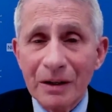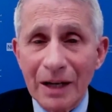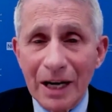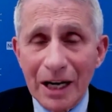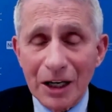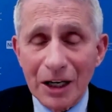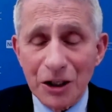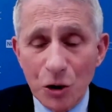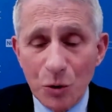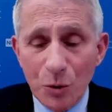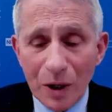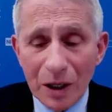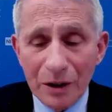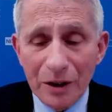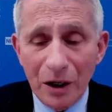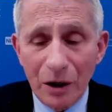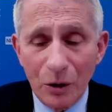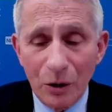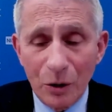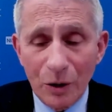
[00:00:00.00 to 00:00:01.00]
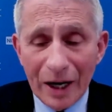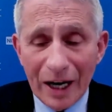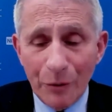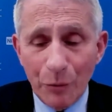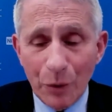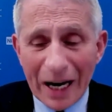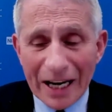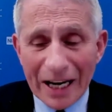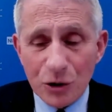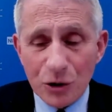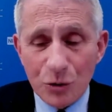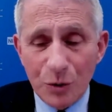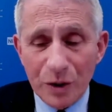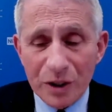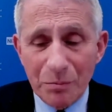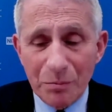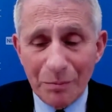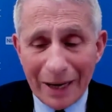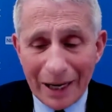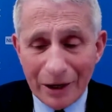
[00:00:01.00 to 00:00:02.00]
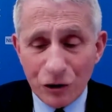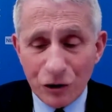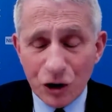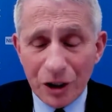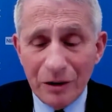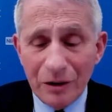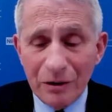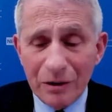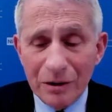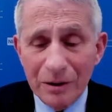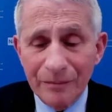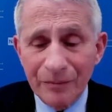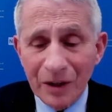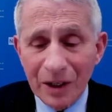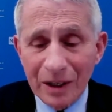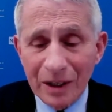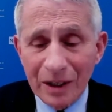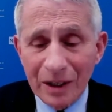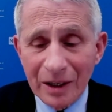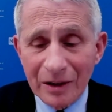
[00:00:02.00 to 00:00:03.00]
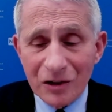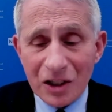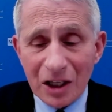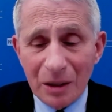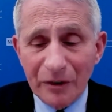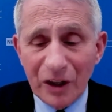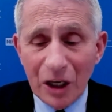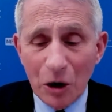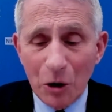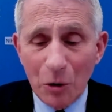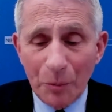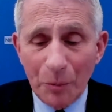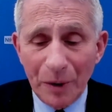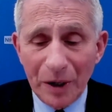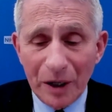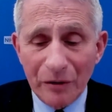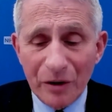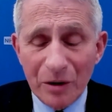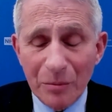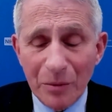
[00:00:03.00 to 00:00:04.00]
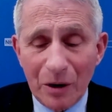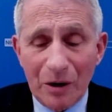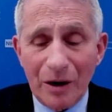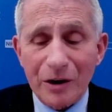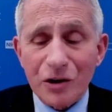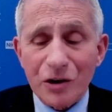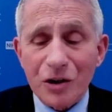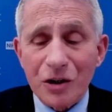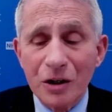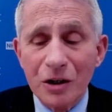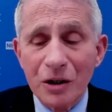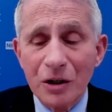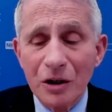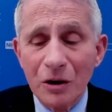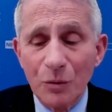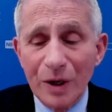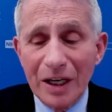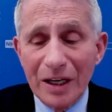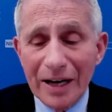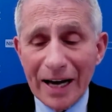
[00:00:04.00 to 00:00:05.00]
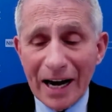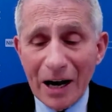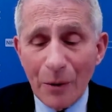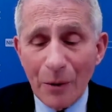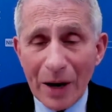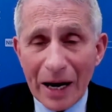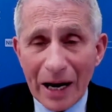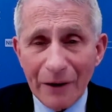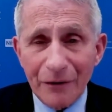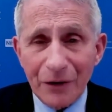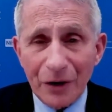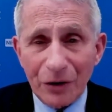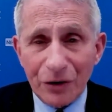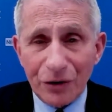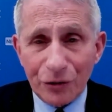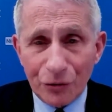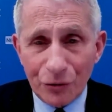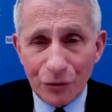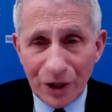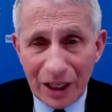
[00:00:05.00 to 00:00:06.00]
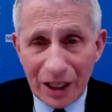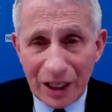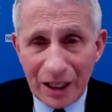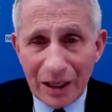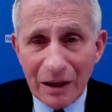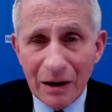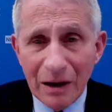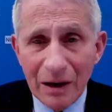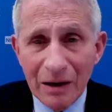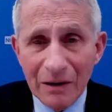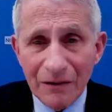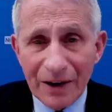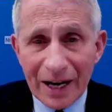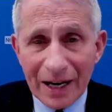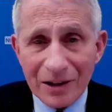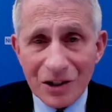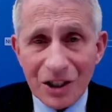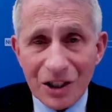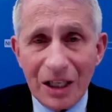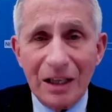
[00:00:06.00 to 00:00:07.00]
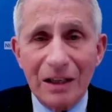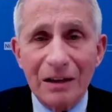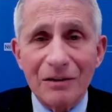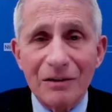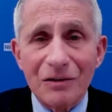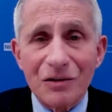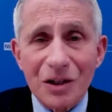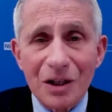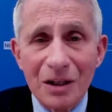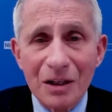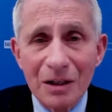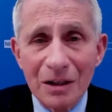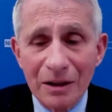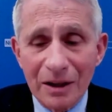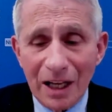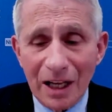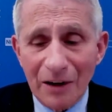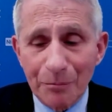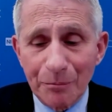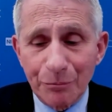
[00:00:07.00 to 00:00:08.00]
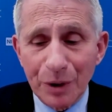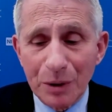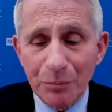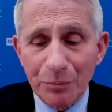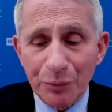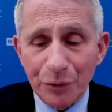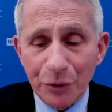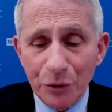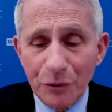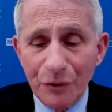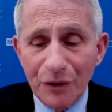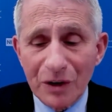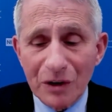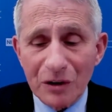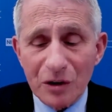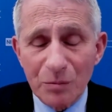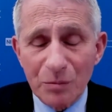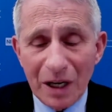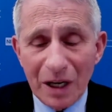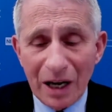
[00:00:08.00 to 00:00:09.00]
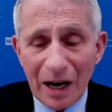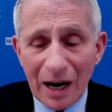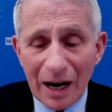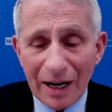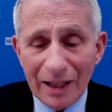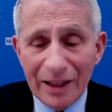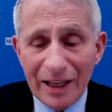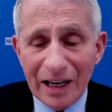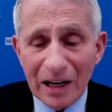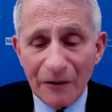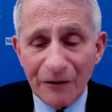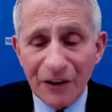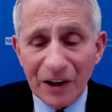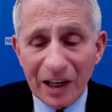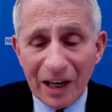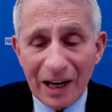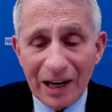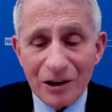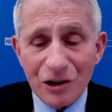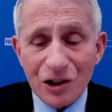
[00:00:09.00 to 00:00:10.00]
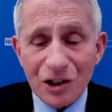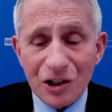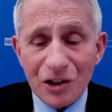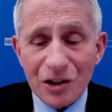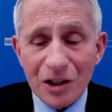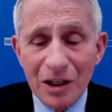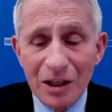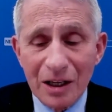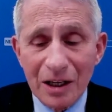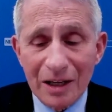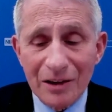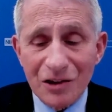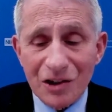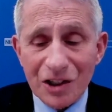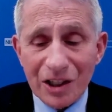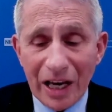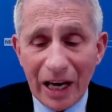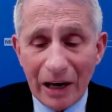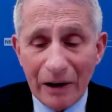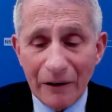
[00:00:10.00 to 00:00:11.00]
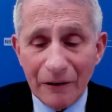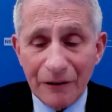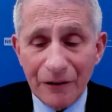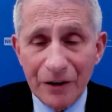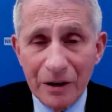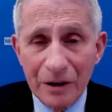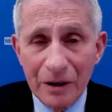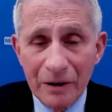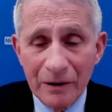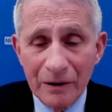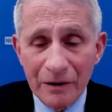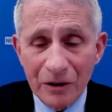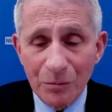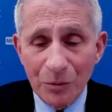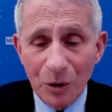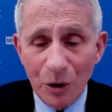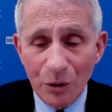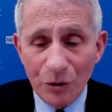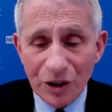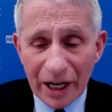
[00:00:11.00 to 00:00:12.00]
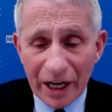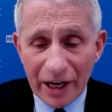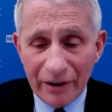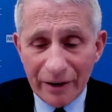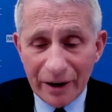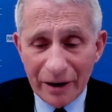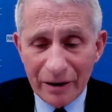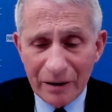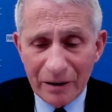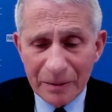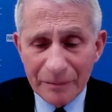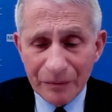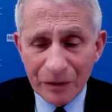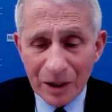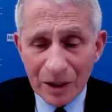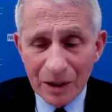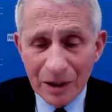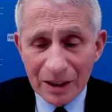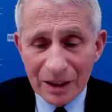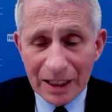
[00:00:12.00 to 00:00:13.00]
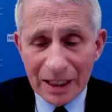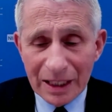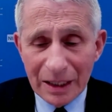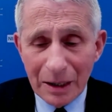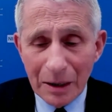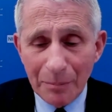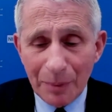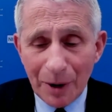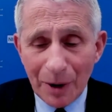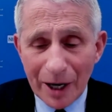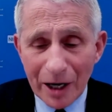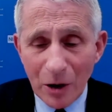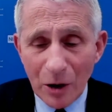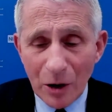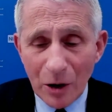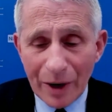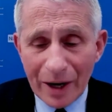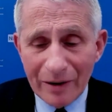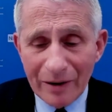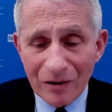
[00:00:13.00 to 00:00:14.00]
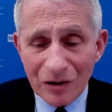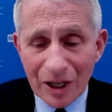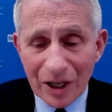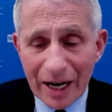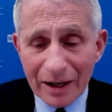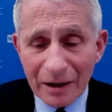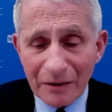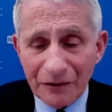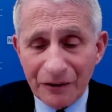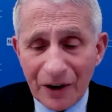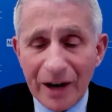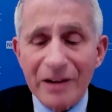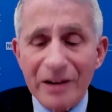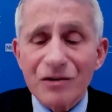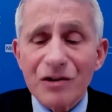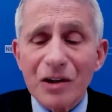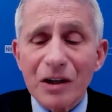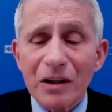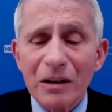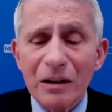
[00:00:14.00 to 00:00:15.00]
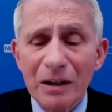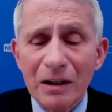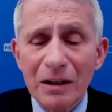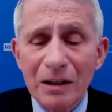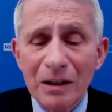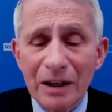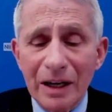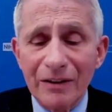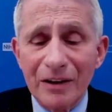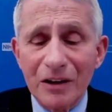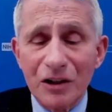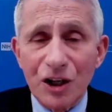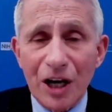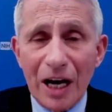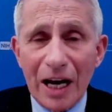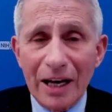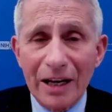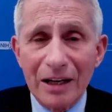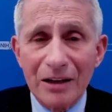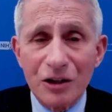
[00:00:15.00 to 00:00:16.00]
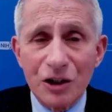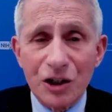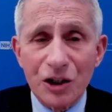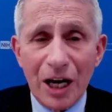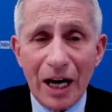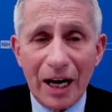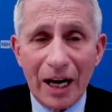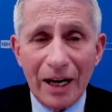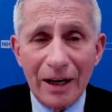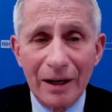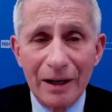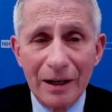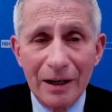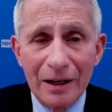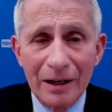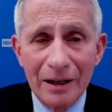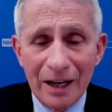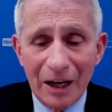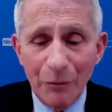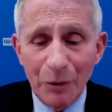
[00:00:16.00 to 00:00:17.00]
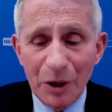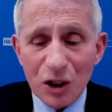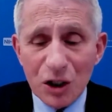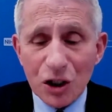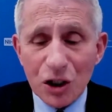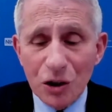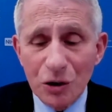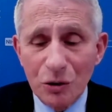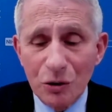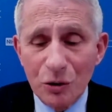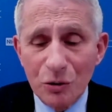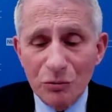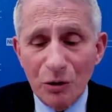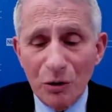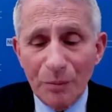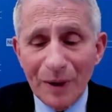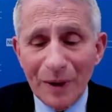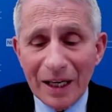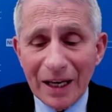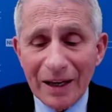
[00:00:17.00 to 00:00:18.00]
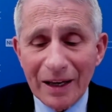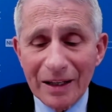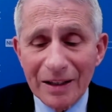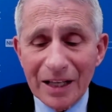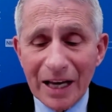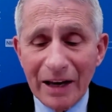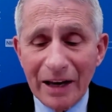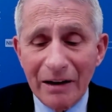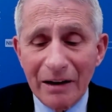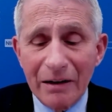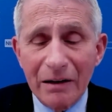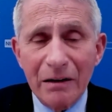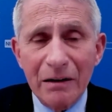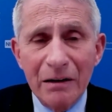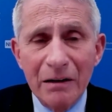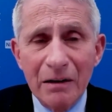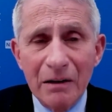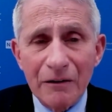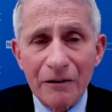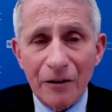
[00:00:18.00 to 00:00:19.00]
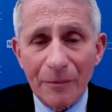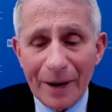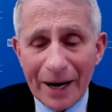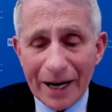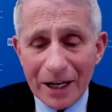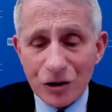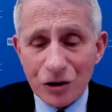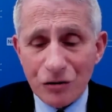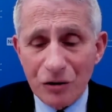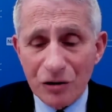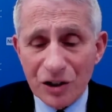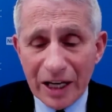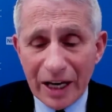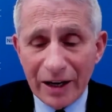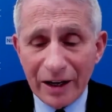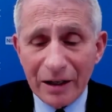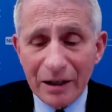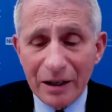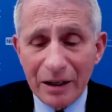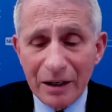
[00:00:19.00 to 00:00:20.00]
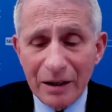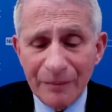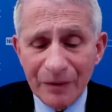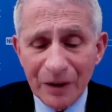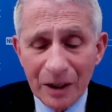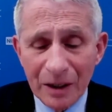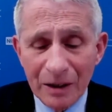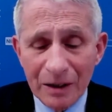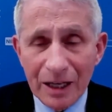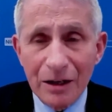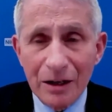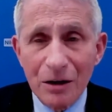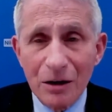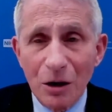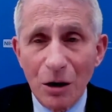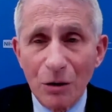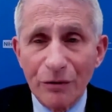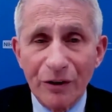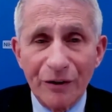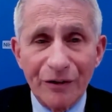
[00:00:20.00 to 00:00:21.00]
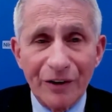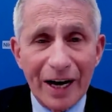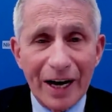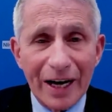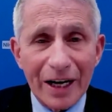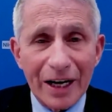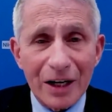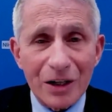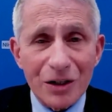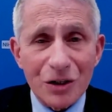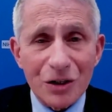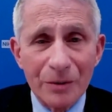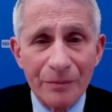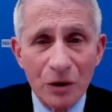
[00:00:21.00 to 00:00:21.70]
As you well know, and as was mentioned in some of the opening remarks, we now have 3 vaccines that have been proven to be highly efficacious and safe: the Moderna, the BioNTech Pfizer, and the J&J. And we soon will be getting data from AstraZeneca and Novavax.